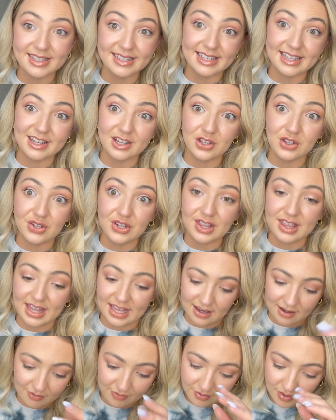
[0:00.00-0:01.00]
a good thing
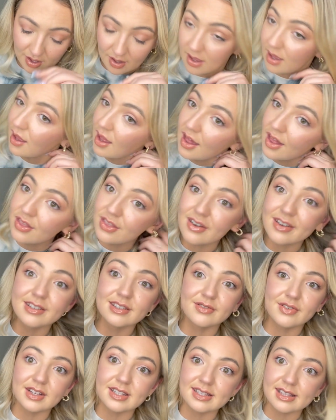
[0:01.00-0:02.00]
for those of
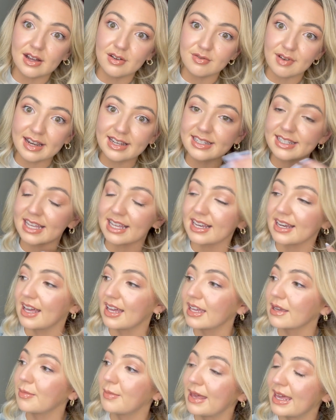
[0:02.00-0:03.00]
us that are renting like
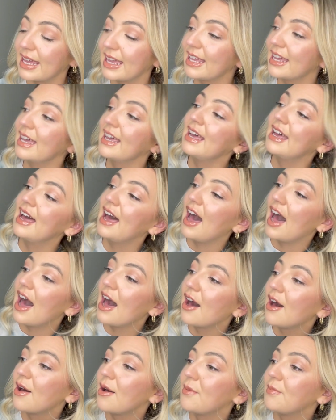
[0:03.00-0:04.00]
me.
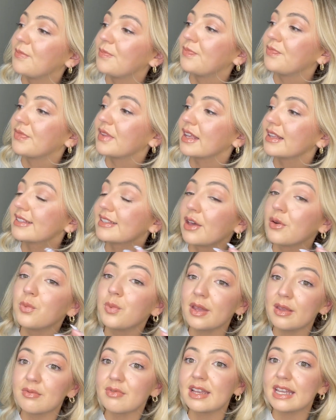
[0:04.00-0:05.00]
So we
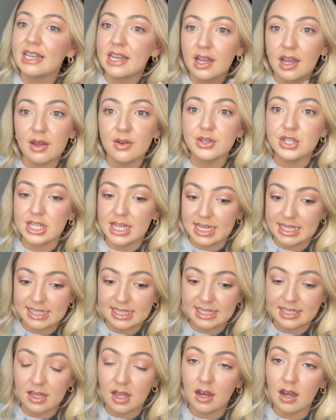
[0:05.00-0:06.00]
renegotiated
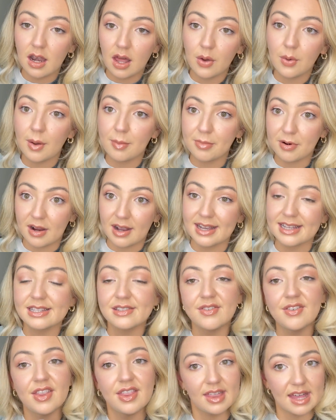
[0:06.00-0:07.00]
a lower price for
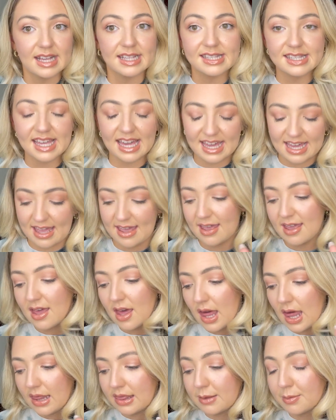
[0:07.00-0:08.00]
this year.
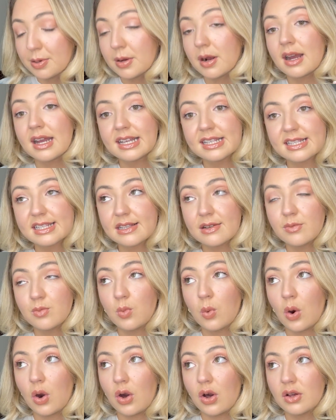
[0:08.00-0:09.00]
The price
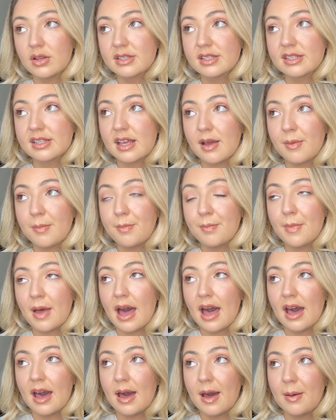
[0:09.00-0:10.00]
was
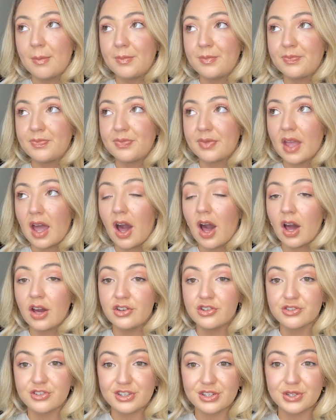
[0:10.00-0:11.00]

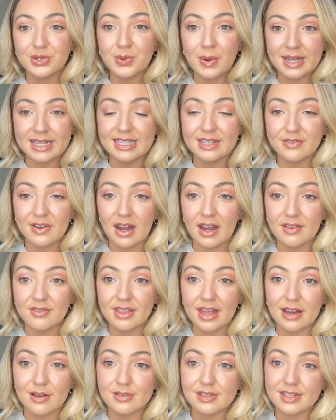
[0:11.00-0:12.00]

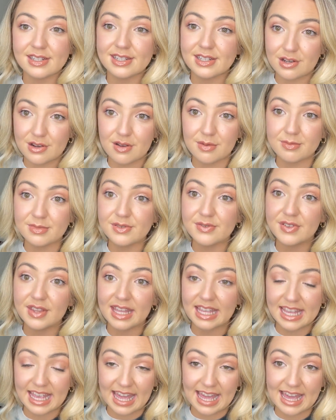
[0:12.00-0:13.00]
125,000 dirhams for the
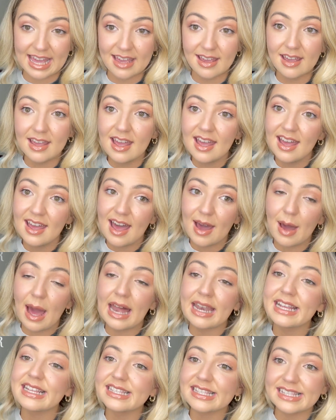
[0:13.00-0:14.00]
year, and
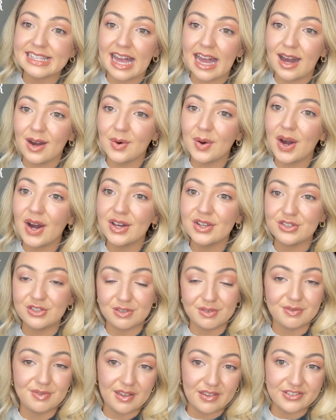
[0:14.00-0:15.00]
it's now
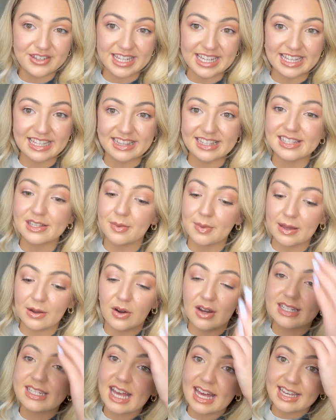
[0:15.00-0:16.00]
115, so we got a
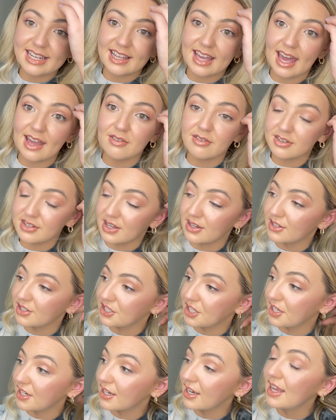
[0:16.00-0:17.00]
10k
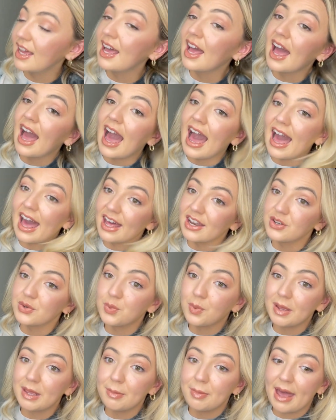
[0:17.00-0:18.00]
reduction, and
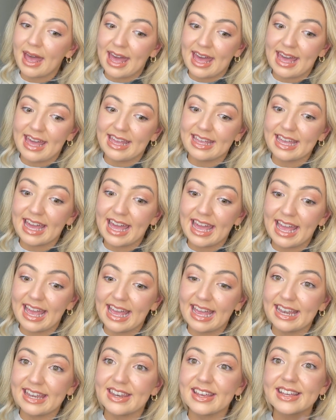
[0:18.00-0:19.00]
we pay
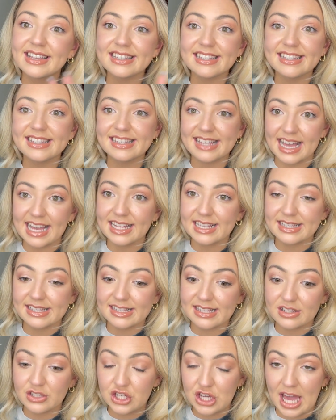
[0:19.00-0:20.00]
in 6
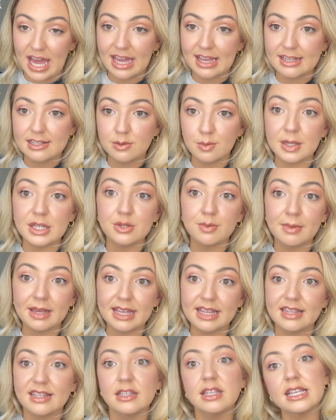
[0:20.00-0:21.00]
checks, which
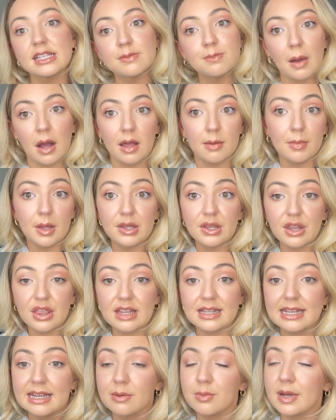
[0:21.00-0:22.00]
means it's
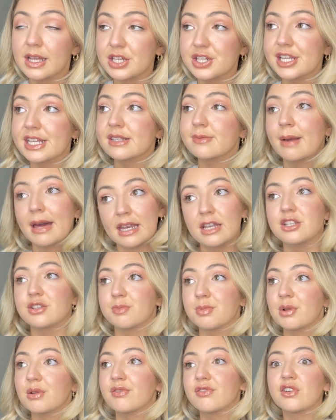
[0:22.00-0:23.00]
bi-monthly, which is
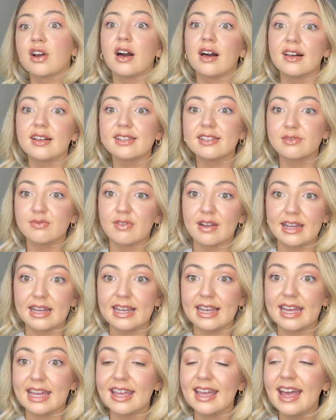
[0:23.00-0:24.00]
manageable for us,
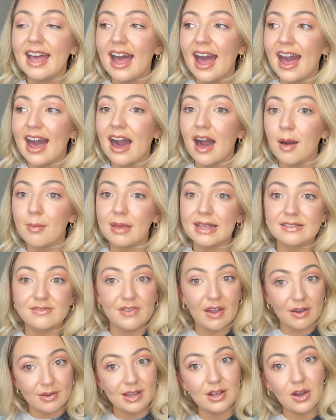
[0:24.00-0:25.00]
really. It's
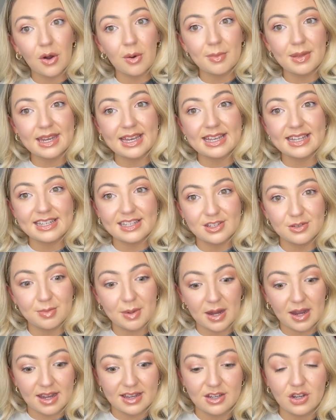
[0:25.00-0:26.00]
very common in
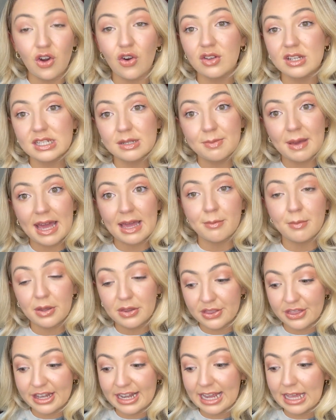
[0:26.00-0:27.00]
Dubai not to pay
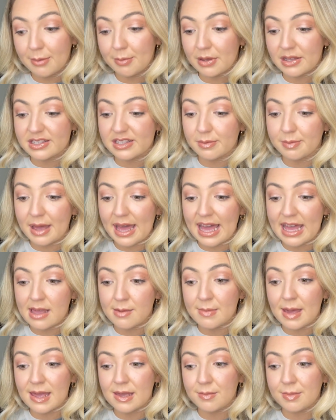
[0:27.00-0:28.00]
monthly, but to pay
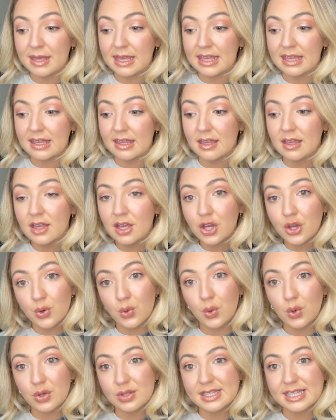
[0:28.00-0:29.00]
maybe
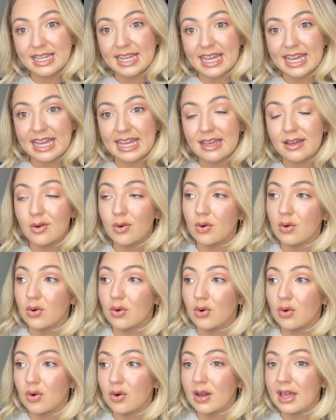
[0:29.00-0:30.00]
quarterly
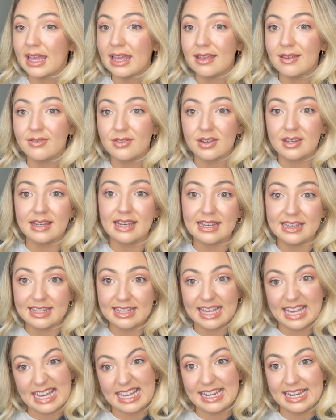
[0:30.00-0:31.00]
or even
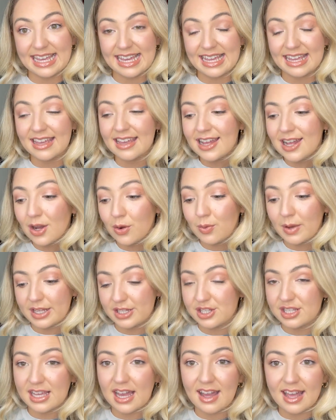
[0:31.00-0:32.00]
yearly, which
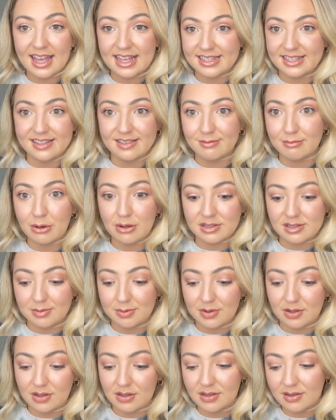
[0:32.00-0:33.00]
isn't
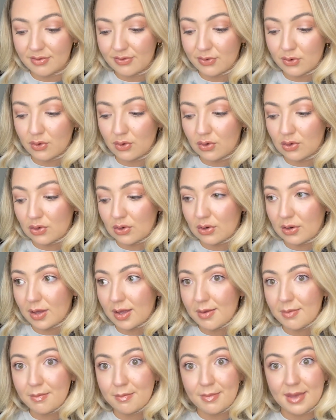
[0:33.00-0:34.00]
possible for
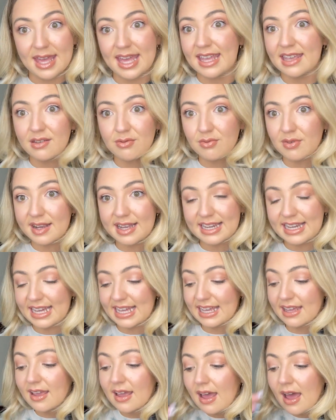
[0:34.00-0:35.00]
me, really.
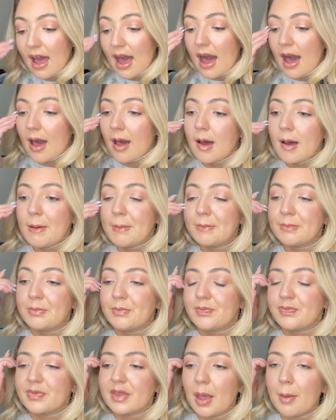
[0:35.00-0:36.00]

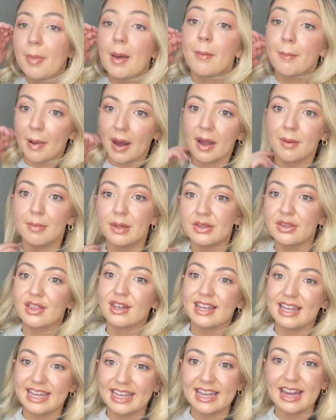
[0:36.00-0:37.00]
But
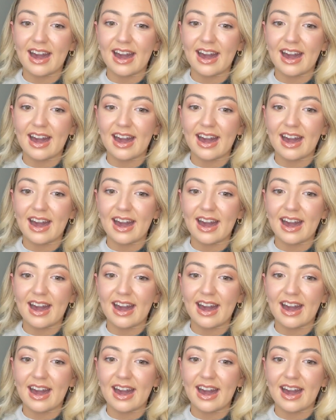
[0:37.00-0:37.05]
bi-monthly